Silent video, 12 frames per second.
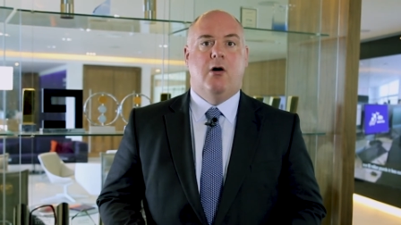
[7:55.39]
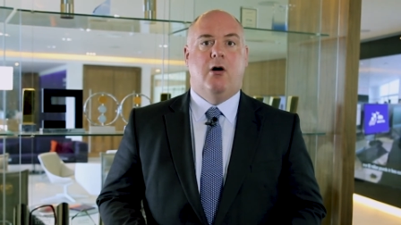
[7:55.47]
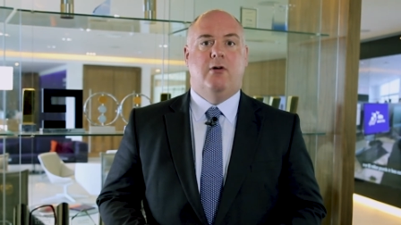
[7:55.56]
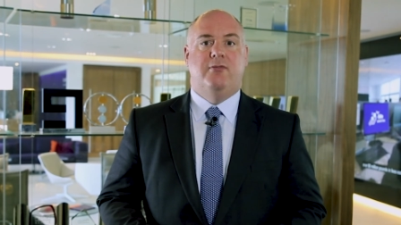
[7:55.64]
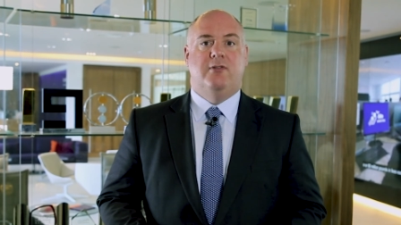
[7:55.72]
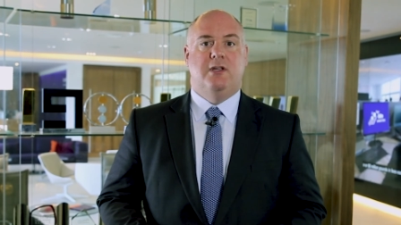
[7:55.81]

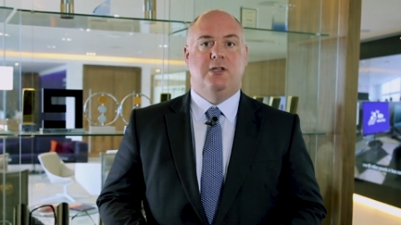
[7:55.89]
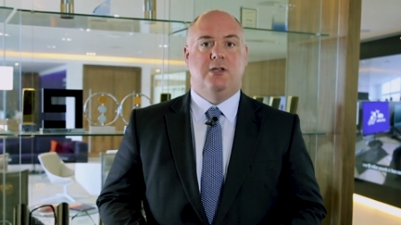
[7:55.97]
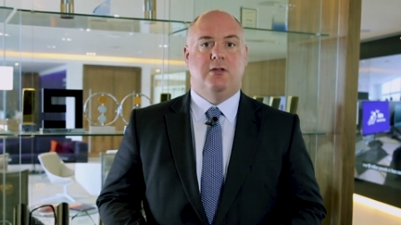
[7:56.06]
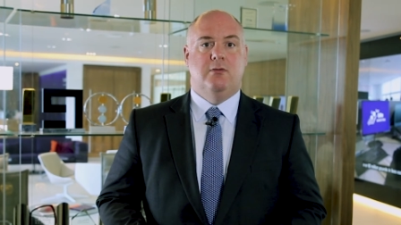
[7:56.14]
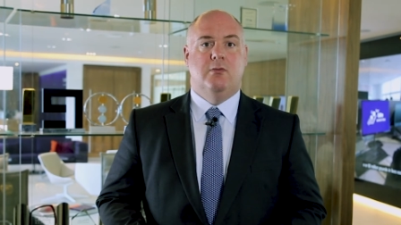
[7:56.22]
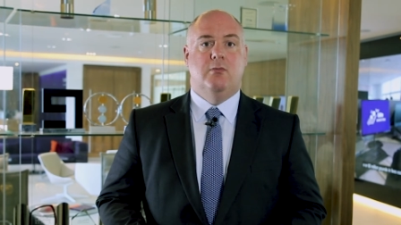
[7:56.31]
offering
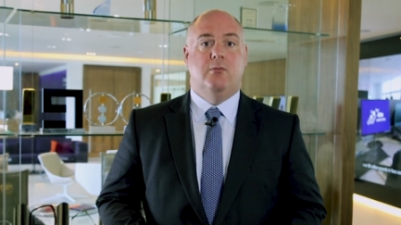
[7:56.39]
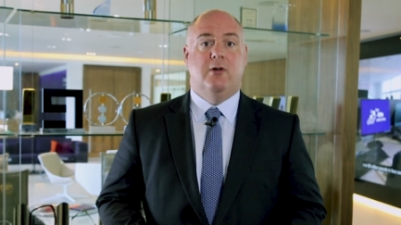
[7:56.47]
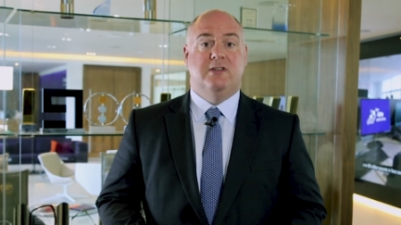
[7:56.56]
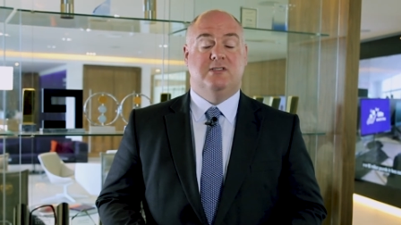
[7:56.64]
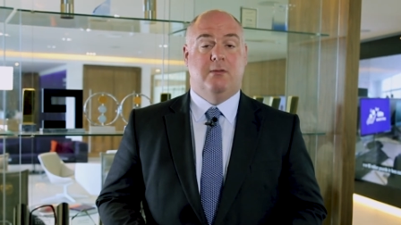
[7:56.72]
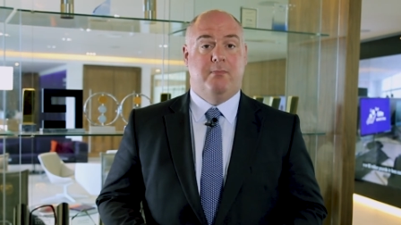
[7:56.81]
you
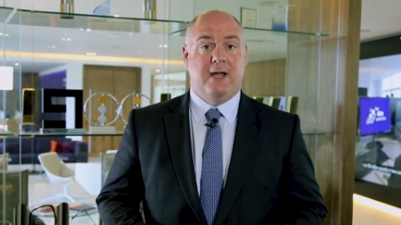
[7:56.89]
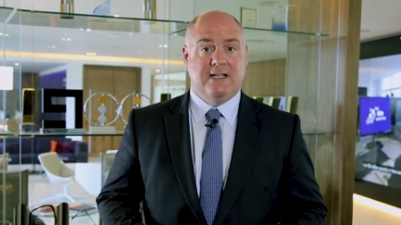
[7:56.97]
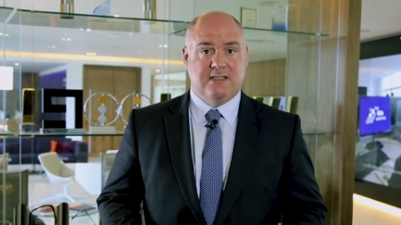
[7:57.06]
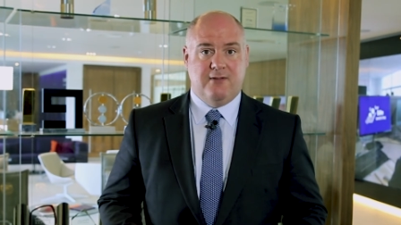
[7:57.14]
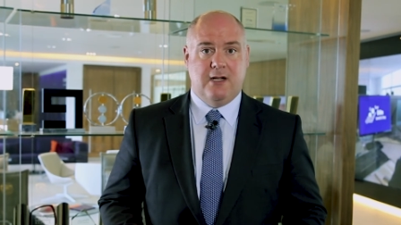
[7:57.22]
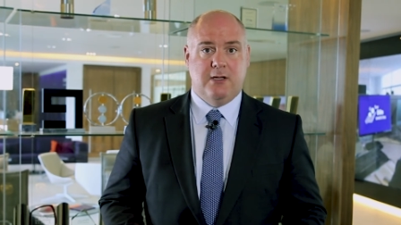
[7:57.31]
what is a
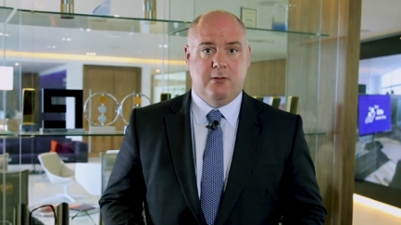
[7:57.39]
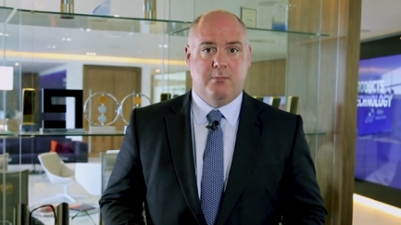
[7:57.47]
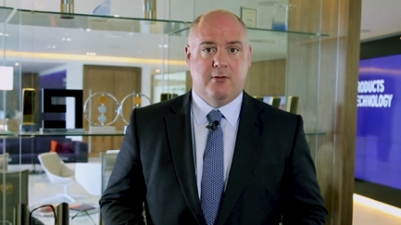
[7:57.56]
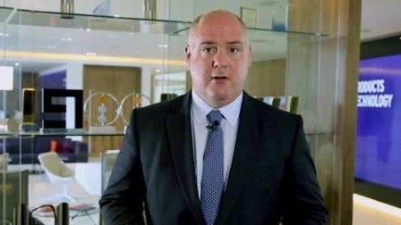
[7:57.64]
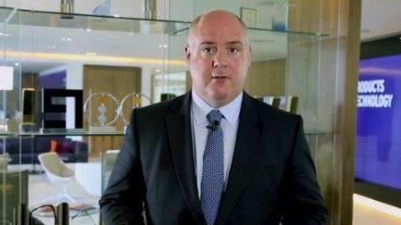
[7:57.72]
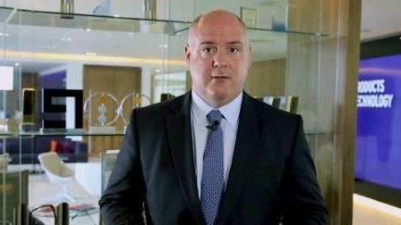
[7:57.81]
better value
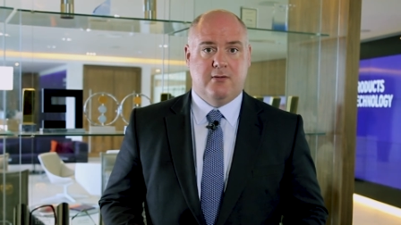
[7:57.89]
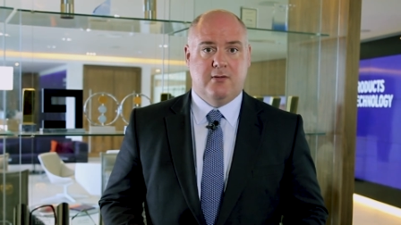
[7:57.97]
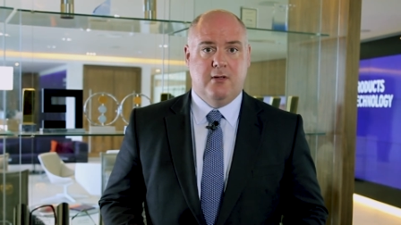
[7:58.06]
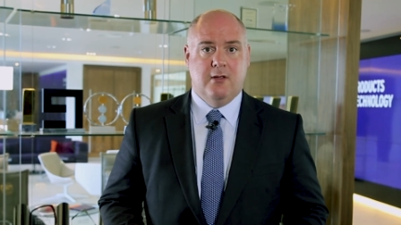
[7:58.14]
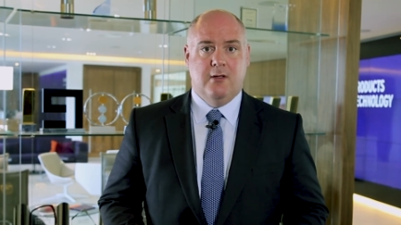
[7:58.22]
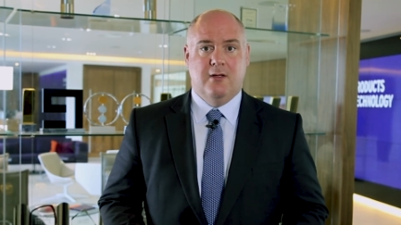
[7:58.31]
product
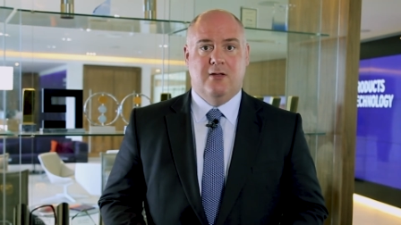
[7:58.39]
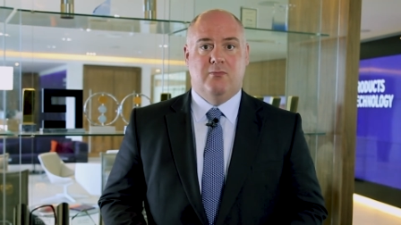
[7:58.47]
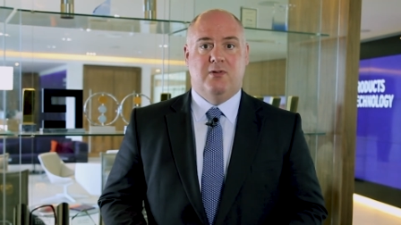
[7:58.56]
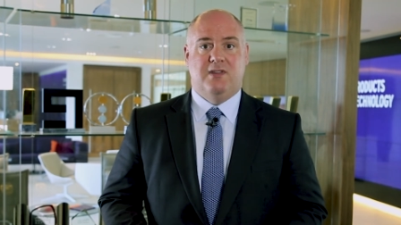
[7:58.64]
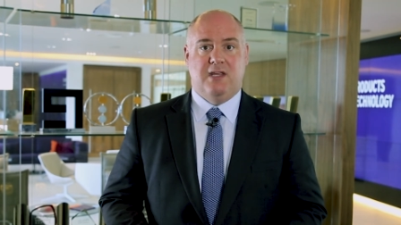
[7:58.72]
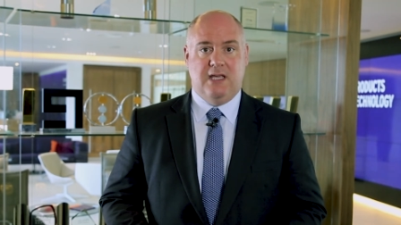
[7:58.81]

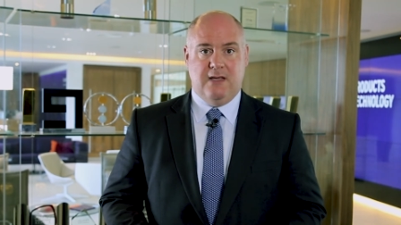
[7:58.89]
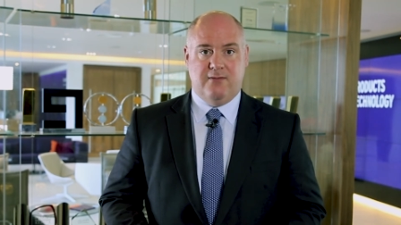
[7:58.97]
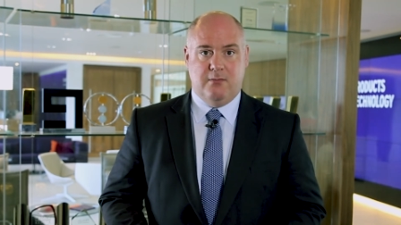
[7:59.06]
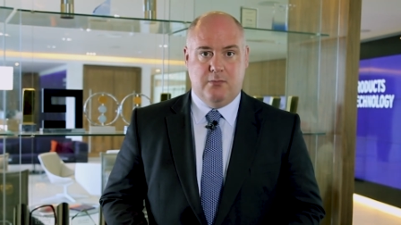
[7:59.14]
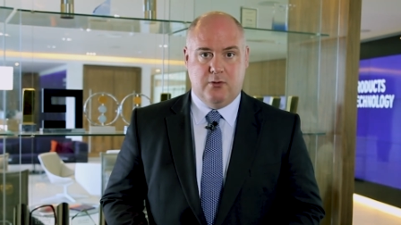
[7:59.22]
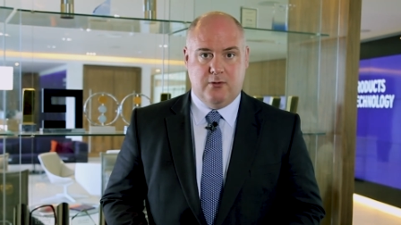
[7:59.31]
with
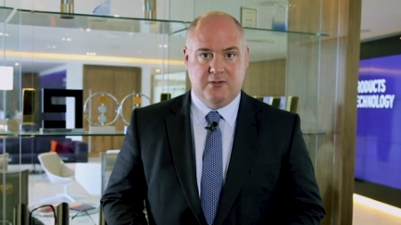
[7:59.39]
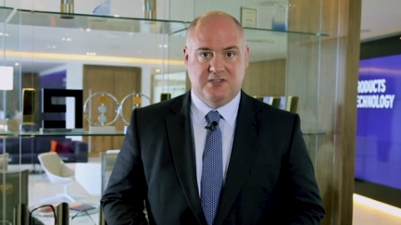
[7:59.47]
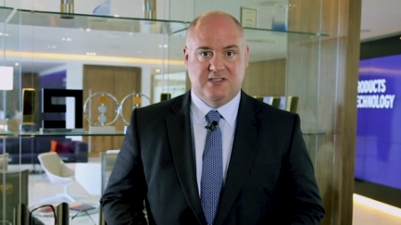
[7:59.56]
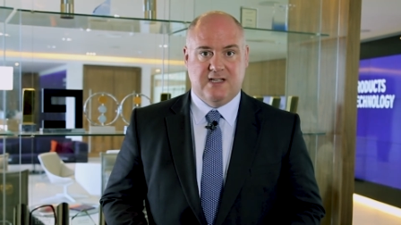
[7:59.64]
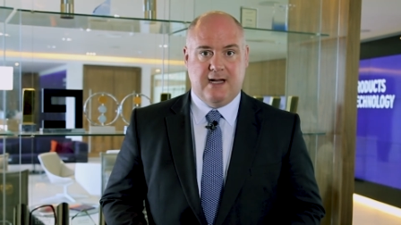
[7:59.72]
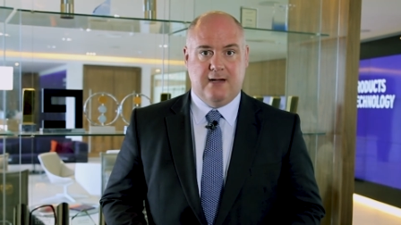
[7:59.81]
even more
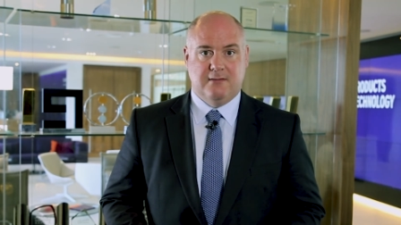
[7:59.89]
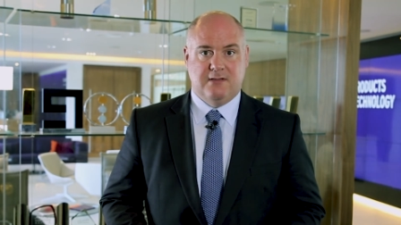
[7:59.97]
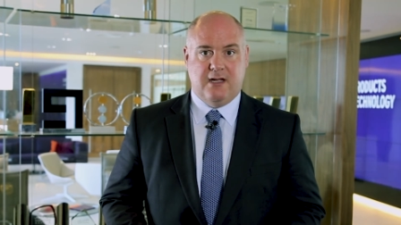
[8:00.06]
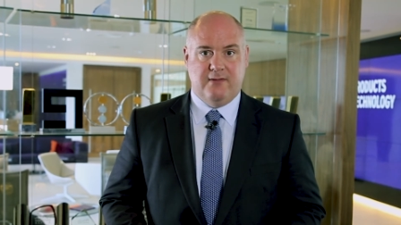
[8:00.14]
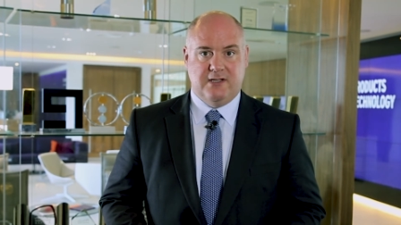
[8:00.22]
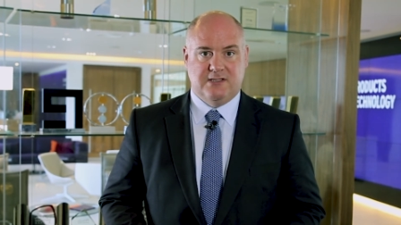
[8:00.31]
style
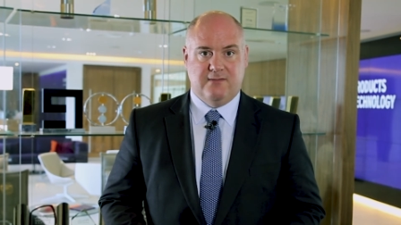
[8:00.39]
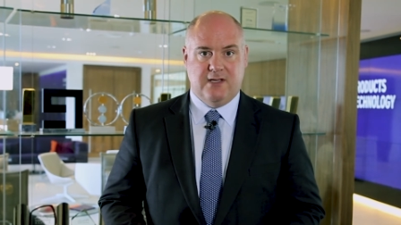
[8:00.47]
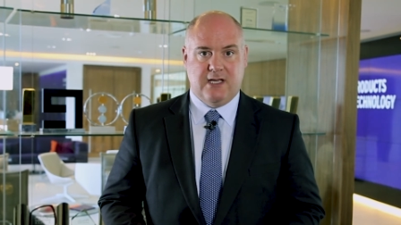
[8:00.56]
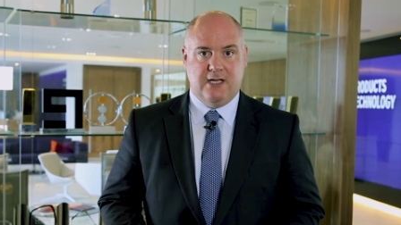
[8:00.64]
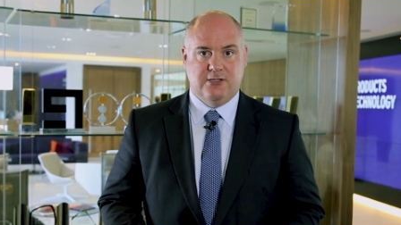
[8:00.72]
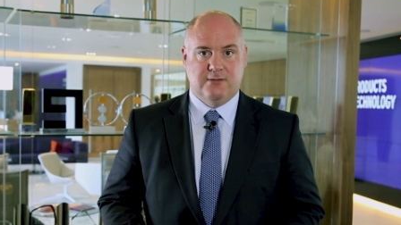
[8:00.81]

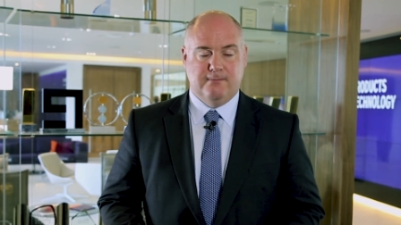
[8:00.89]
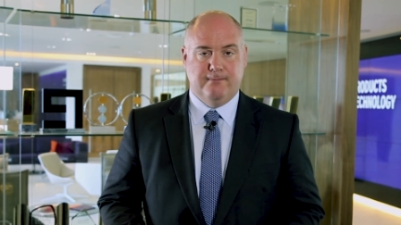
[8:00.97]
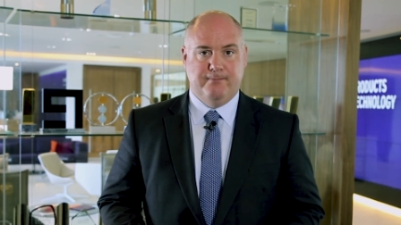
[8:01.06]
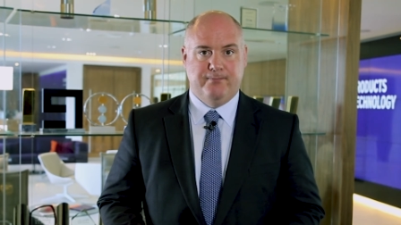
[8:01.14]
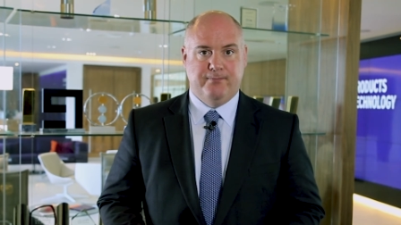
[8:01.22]
diversification.